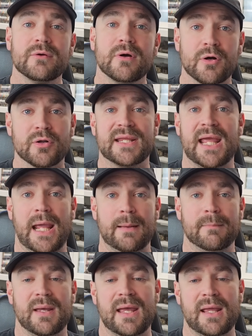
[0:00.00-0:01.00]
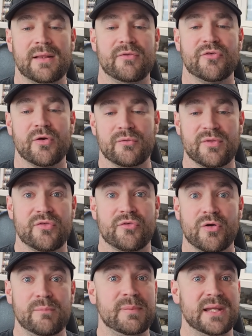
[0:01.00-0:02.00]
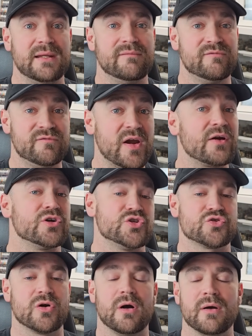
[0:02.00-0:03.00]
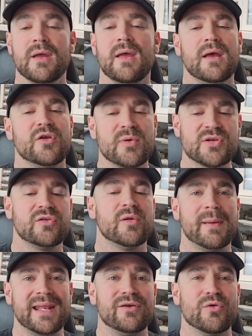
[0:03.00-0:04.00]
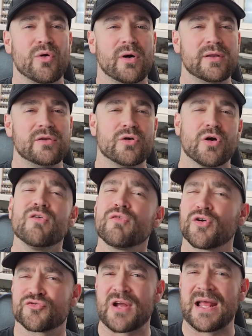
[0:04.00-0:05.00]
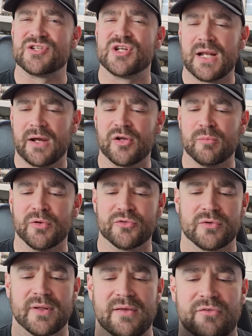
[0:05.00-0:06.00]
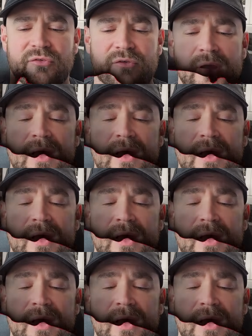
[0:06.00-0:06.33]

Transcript: early game. And so this could be very strong, especially depending on your overall strategy and how you build your lists.